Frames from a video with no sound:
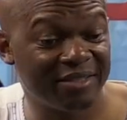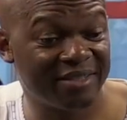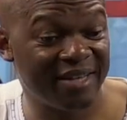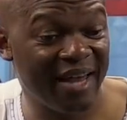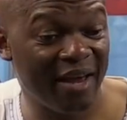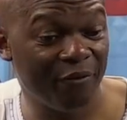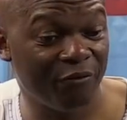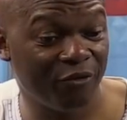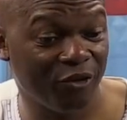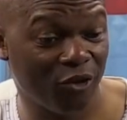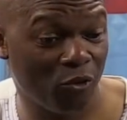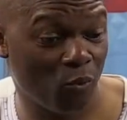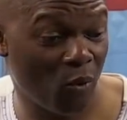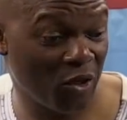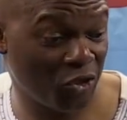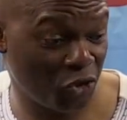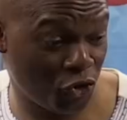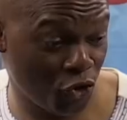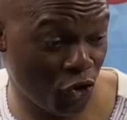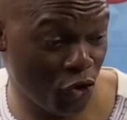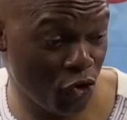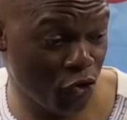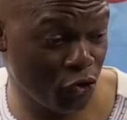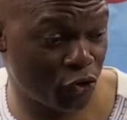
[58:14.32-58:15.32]
Devil, what
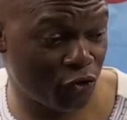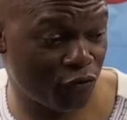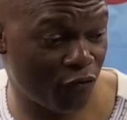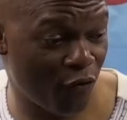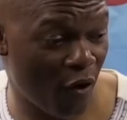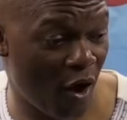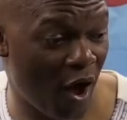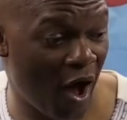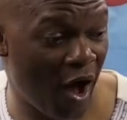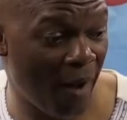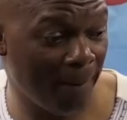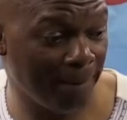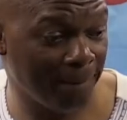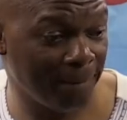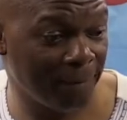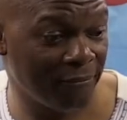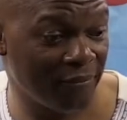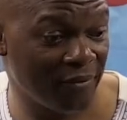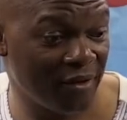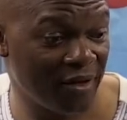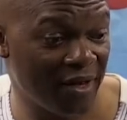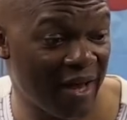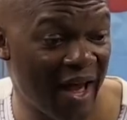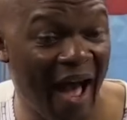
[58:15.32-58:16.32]
you used for harm,
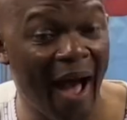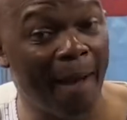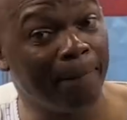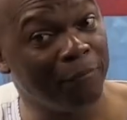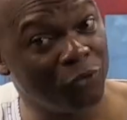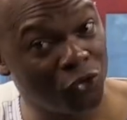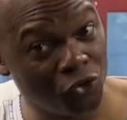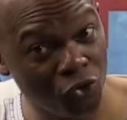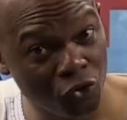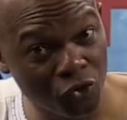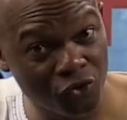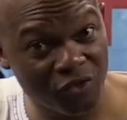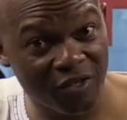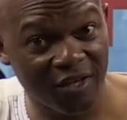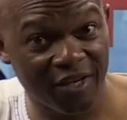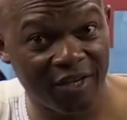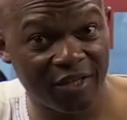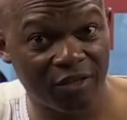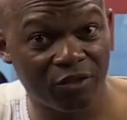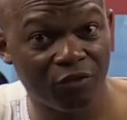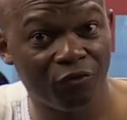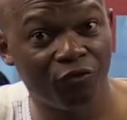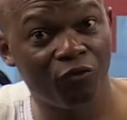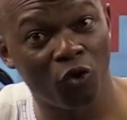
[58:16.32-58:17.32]
I'm using
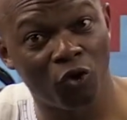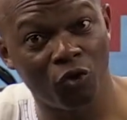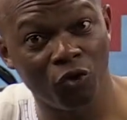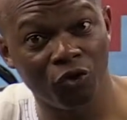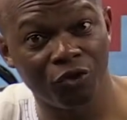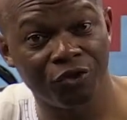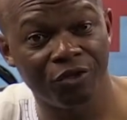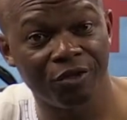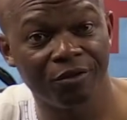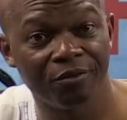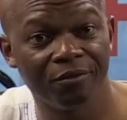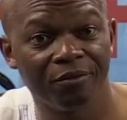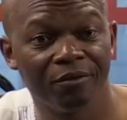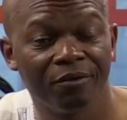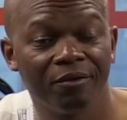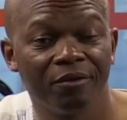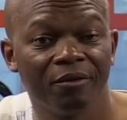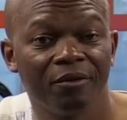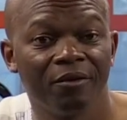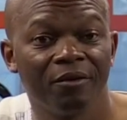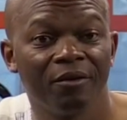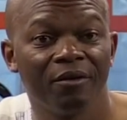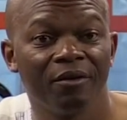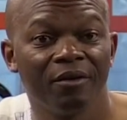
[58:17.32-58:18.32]
it for good.
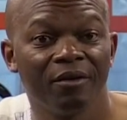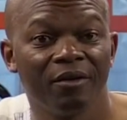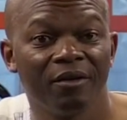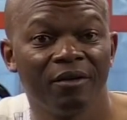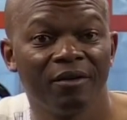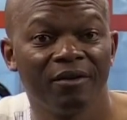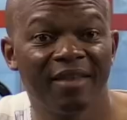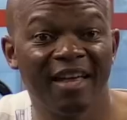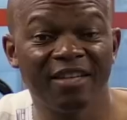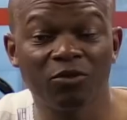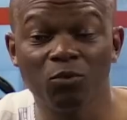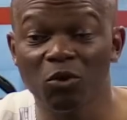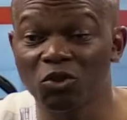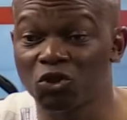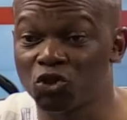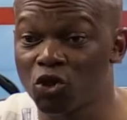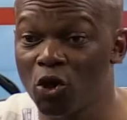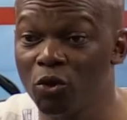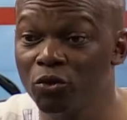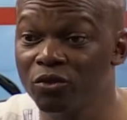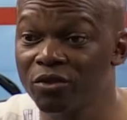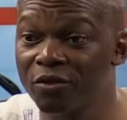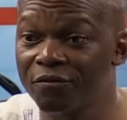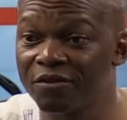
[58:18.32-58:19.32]
That's what
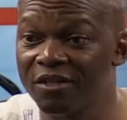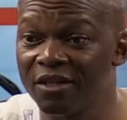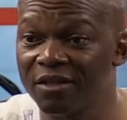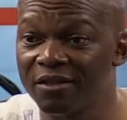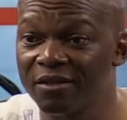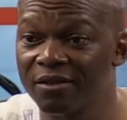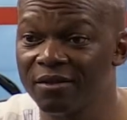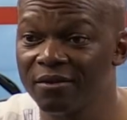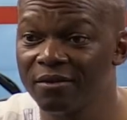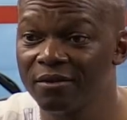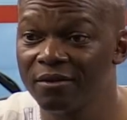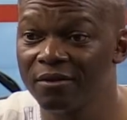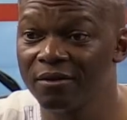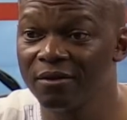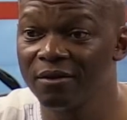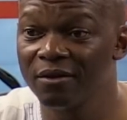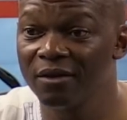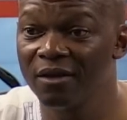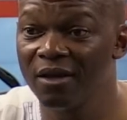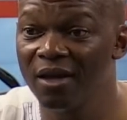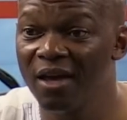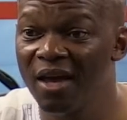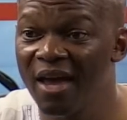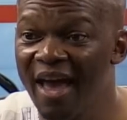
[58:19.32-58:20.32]
Joseph did.
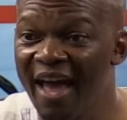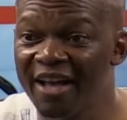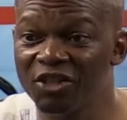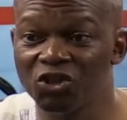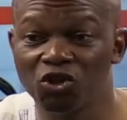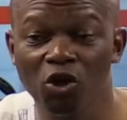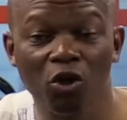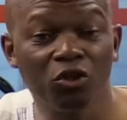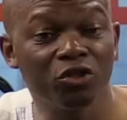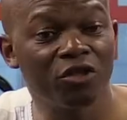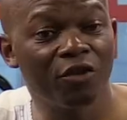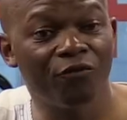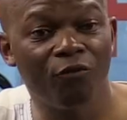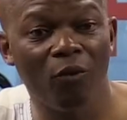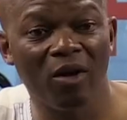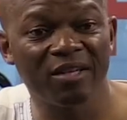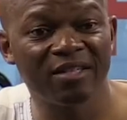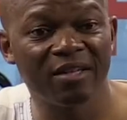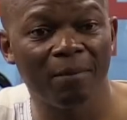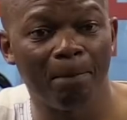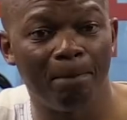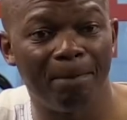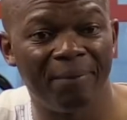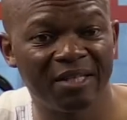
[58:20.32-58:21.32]
And Joseph
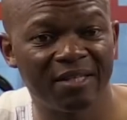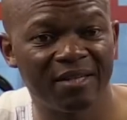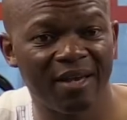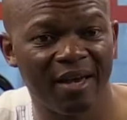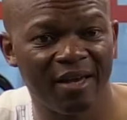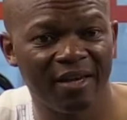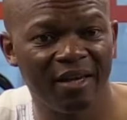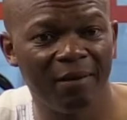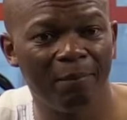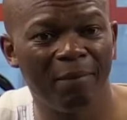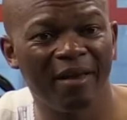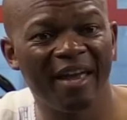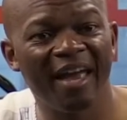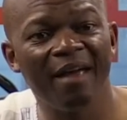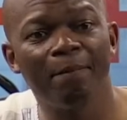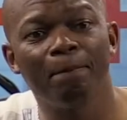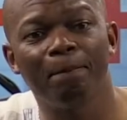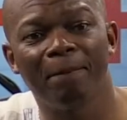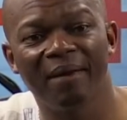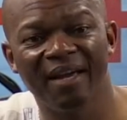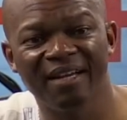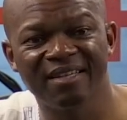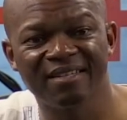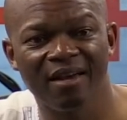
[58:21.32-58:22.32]
wasn't bitter. He became
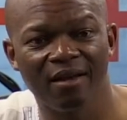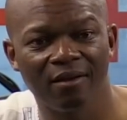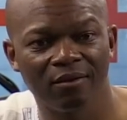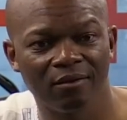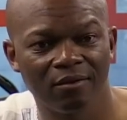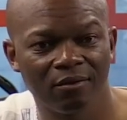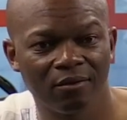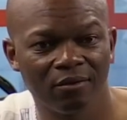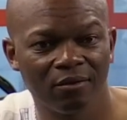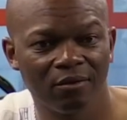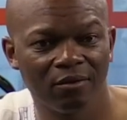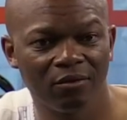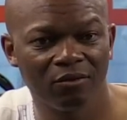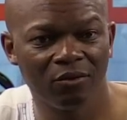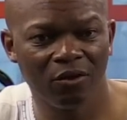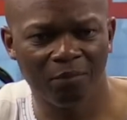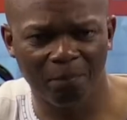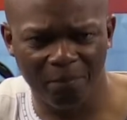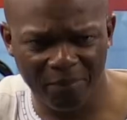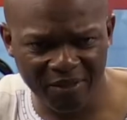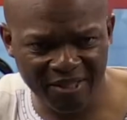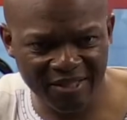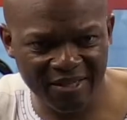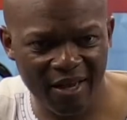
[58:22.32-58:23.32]
better,
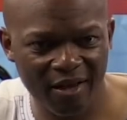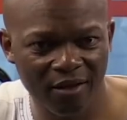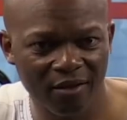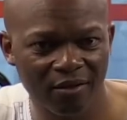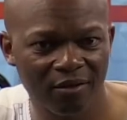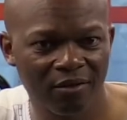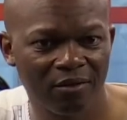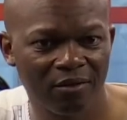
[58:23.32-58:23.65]
not bitter.